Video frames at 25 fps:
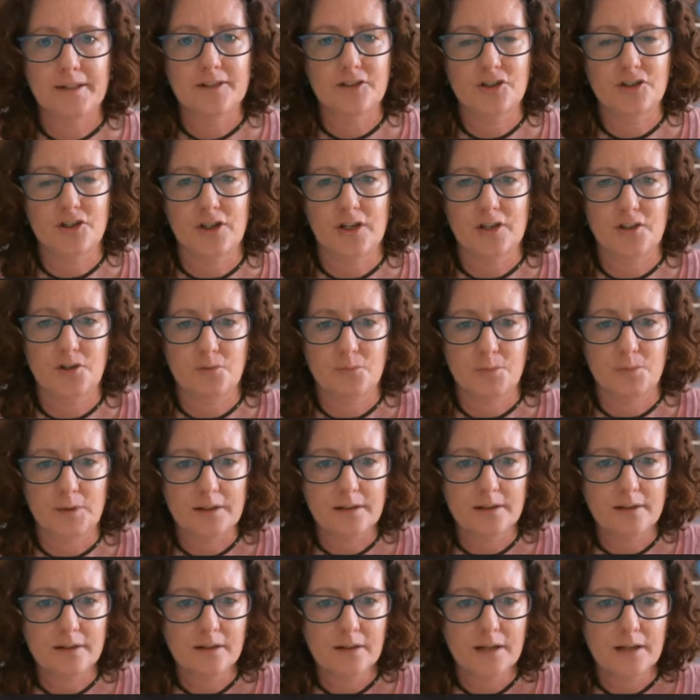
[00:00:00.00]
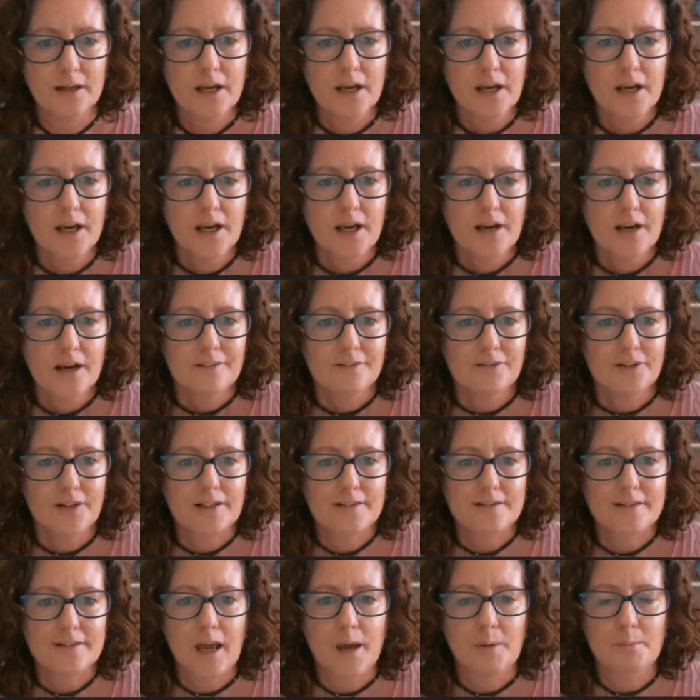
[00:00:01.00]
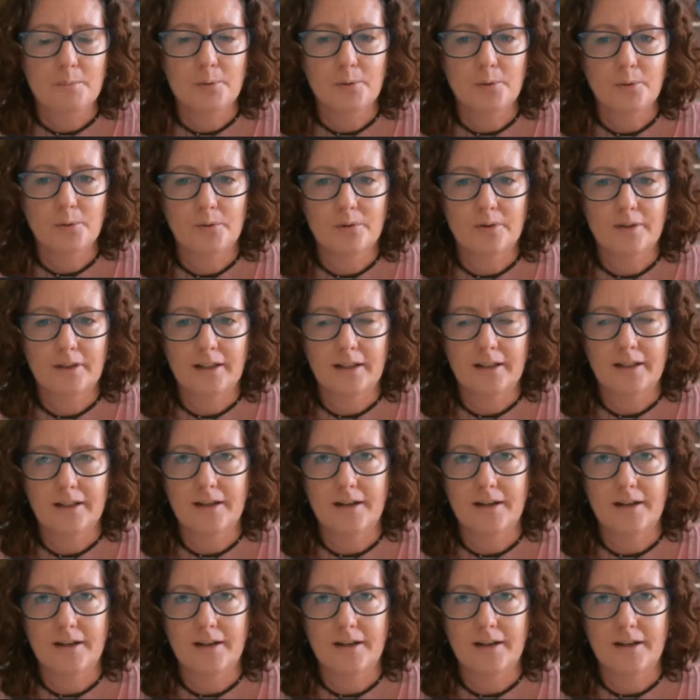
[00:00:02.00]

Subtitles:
that's just written. For example,